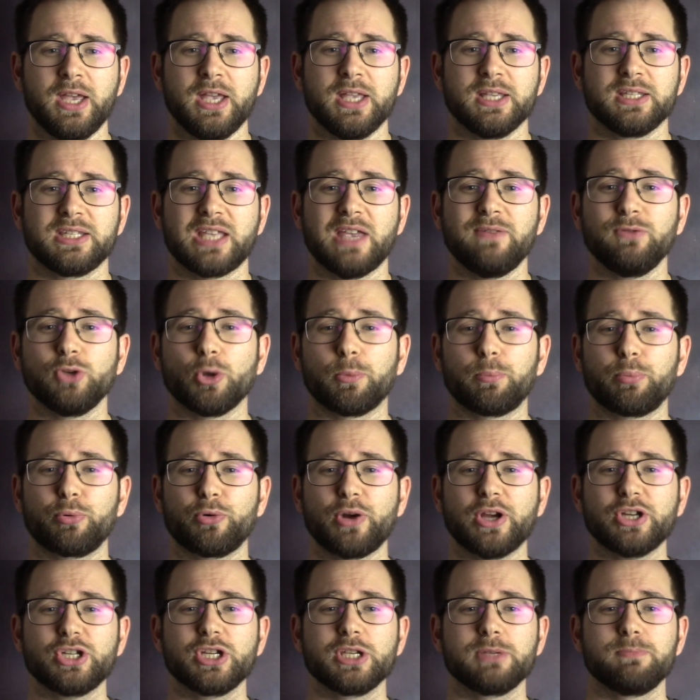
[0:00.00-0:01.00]
saving your
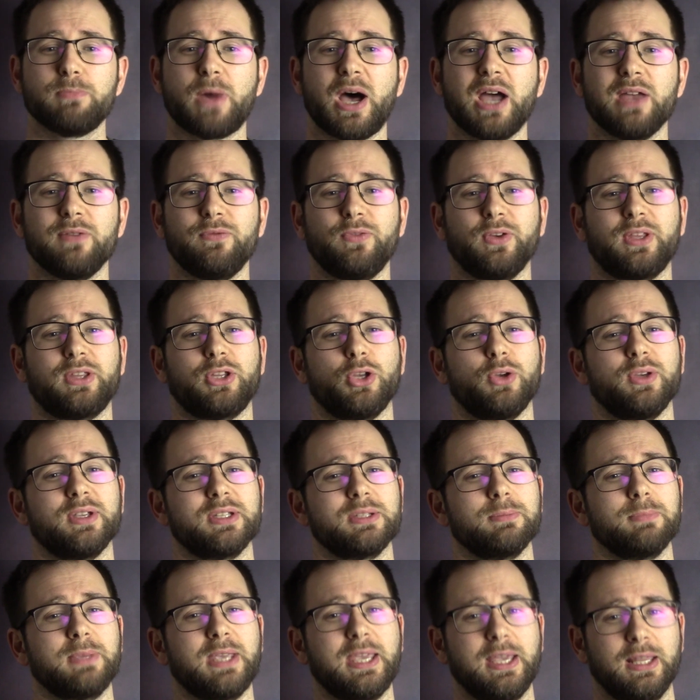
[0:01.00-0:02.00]
precious might for doing
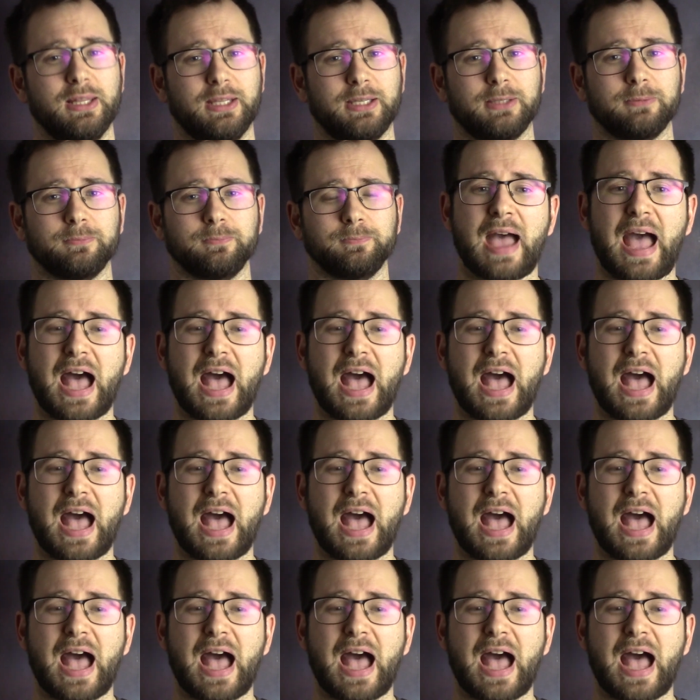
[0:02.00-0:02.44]
some killing.